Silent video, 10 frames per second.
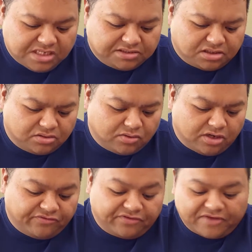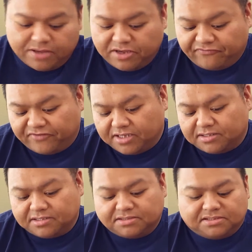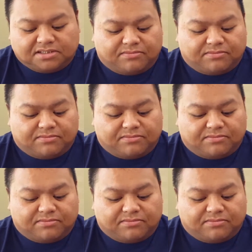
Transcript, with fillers: So we went over the Fat Man Fitness,